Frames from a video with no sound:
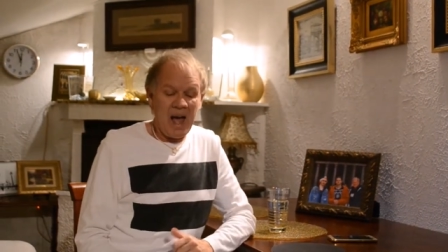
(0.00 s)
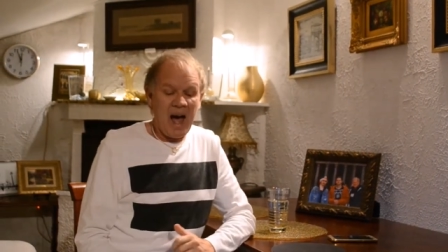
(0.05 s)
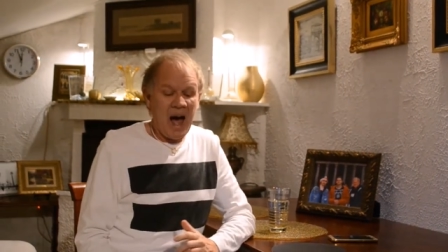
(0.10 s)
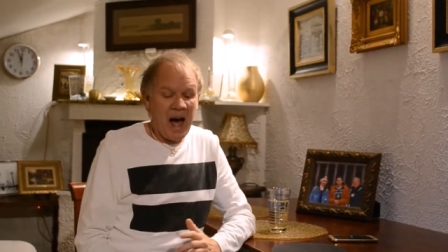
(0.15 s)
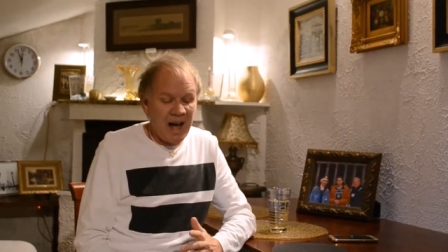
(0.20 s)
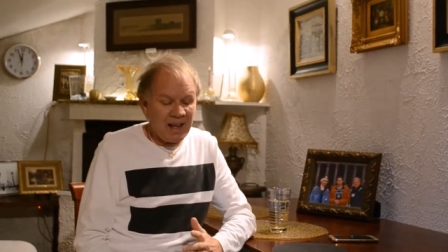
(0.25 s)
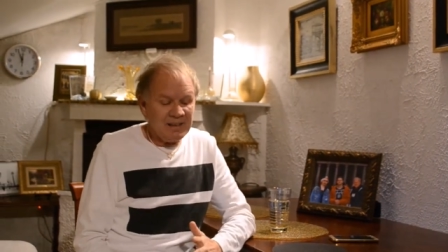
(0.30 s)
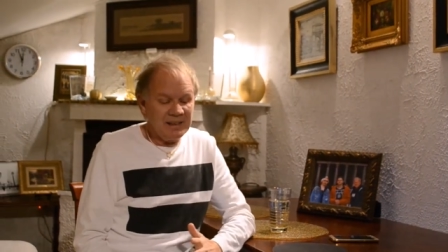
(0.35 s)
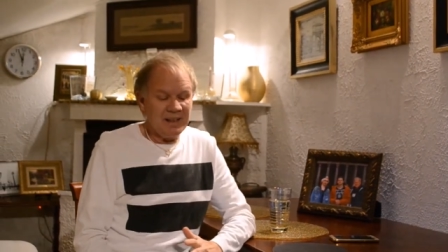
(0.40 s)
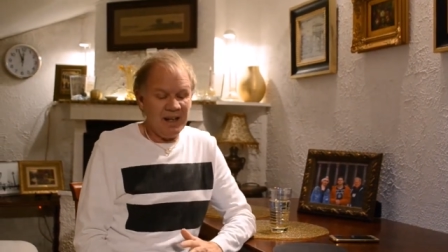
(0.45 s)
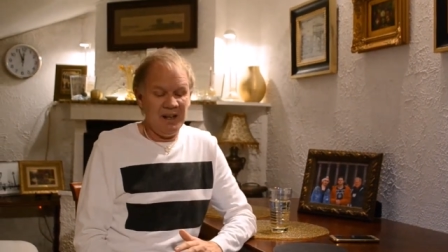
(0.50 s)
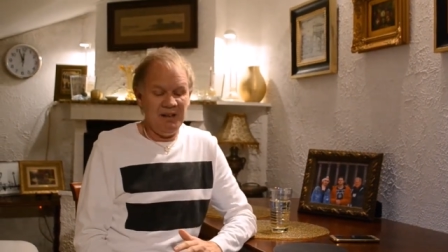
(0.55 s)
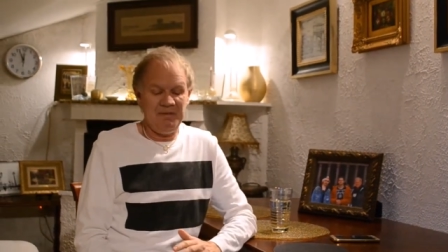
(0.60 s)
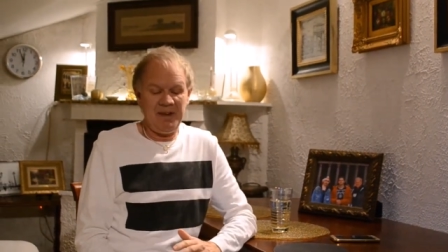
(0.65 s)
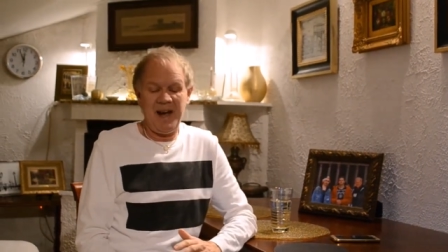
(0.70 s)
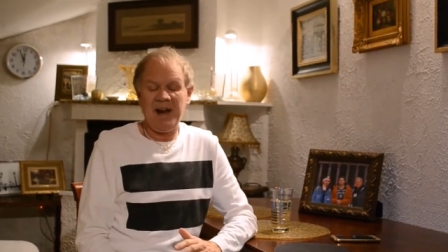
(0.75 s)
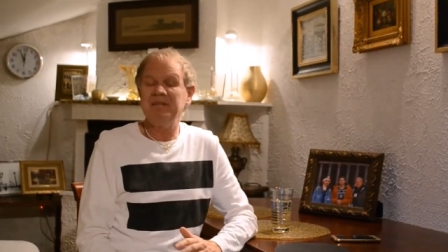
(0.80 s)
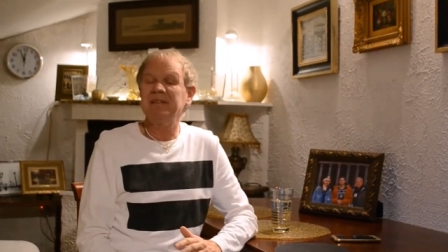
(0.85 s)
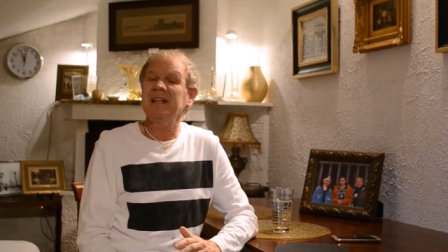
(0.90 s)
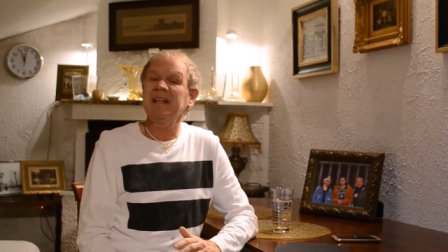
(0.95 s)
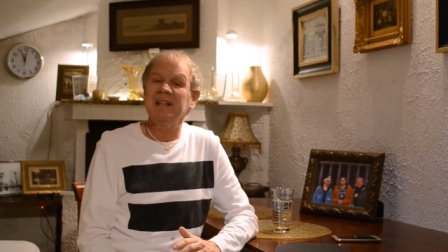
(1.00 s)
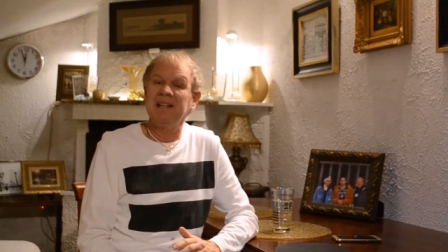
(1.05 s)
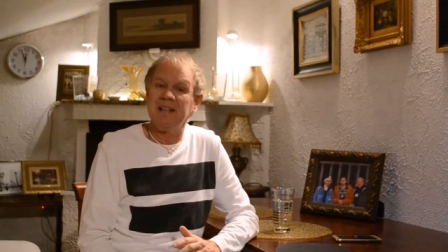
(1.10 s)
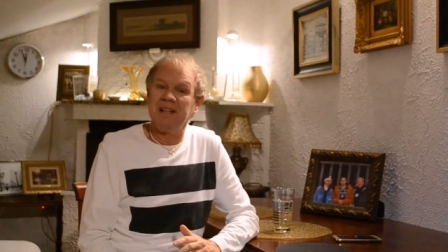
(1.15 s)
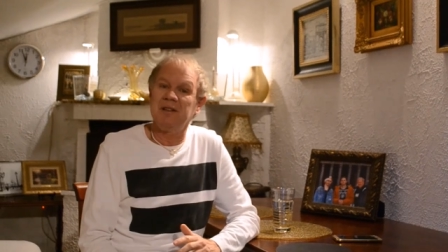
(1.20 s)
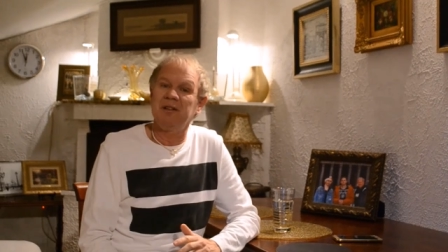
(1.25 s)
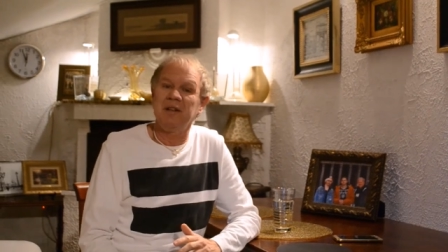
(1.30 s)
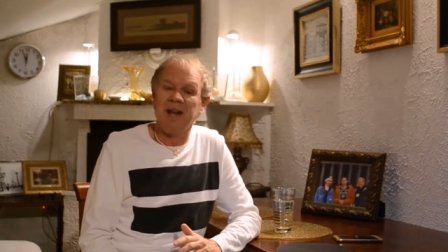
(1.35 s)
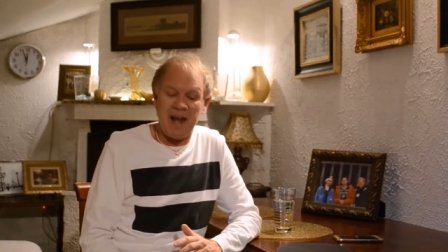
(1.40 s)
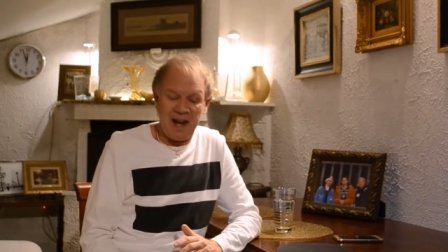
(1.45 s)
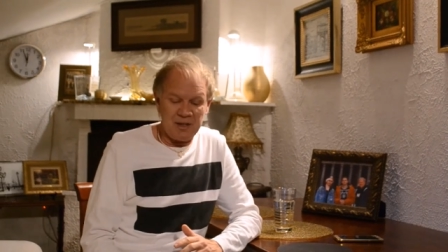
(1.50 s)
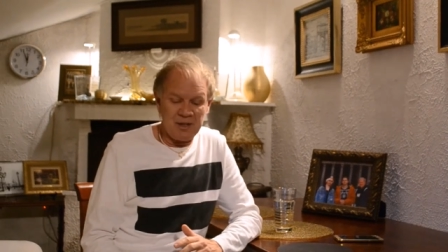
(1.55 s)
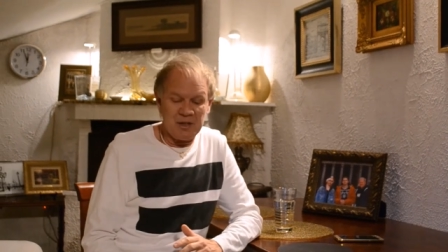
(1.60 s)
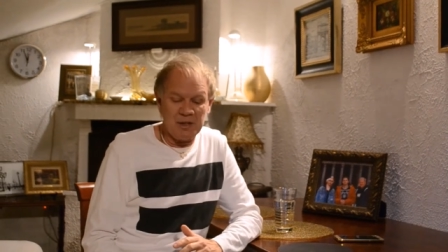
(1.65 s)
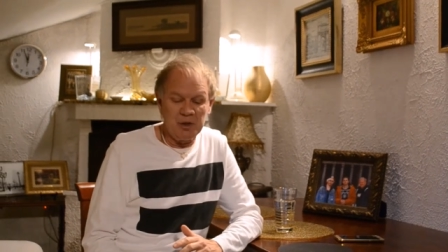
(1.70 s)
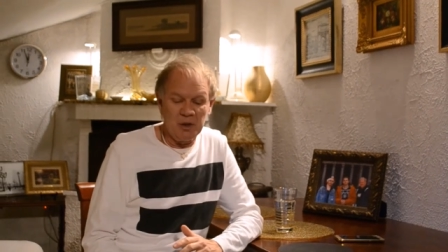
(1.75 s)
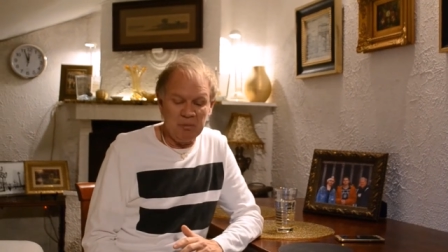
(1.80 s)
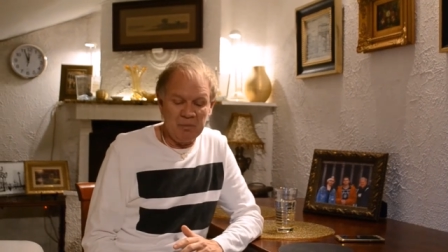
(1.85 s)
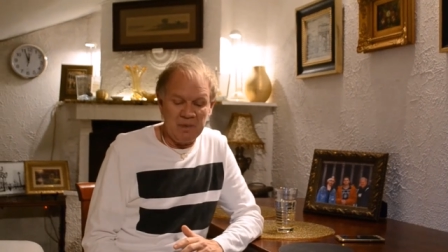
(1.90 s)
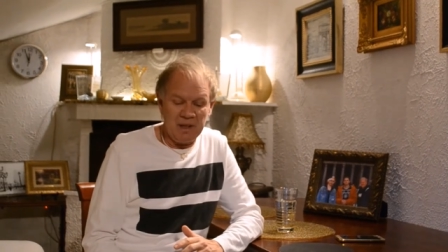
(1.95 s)
I love having an
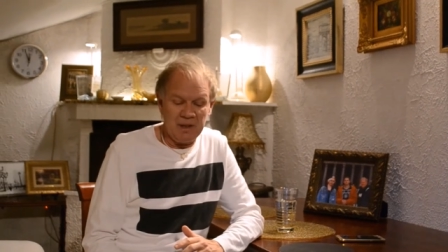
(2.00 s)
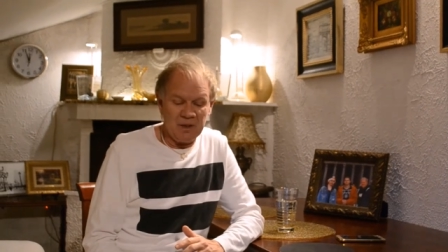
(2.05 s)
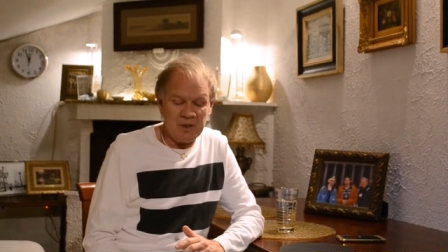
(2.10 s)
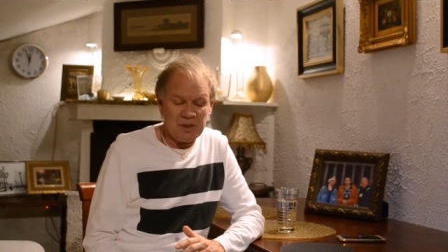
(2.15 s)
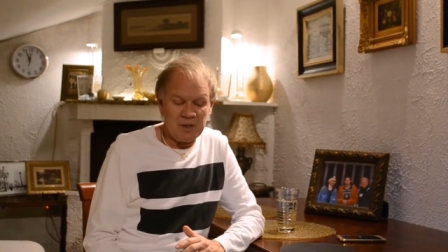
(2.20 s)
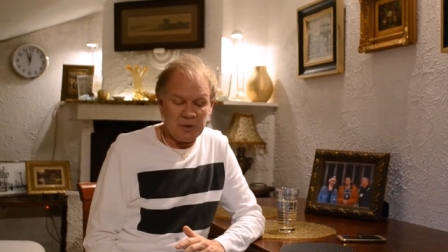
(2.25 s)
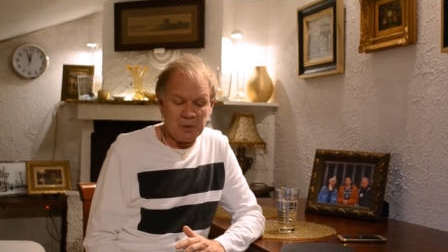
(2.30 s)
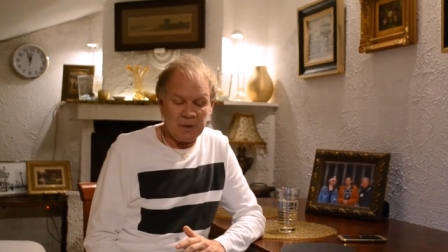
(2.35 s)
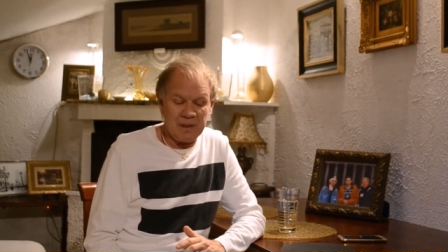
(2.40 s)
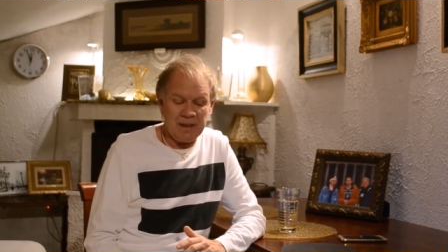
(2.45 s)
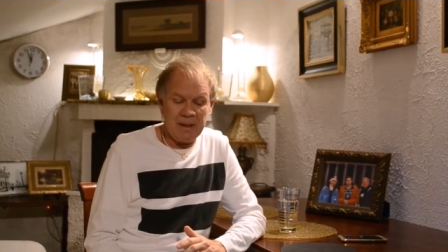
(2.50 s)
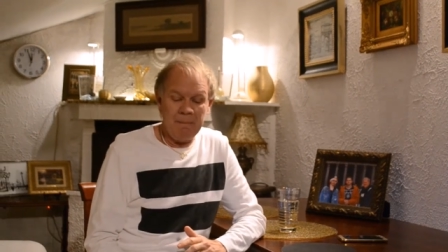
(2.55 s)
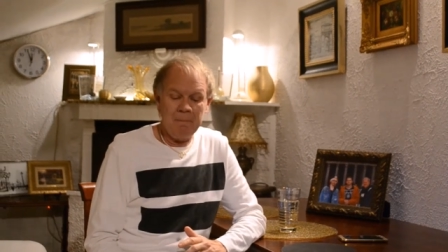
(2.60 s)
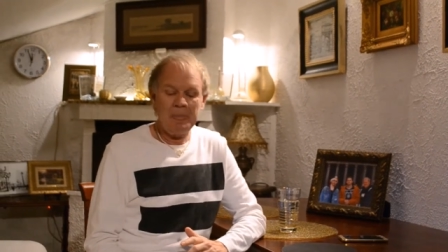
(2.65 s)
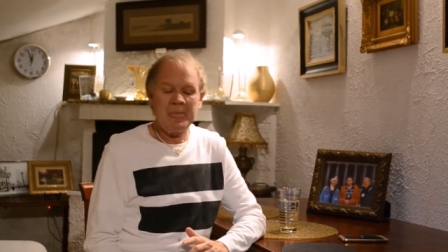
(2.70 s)
international ministry.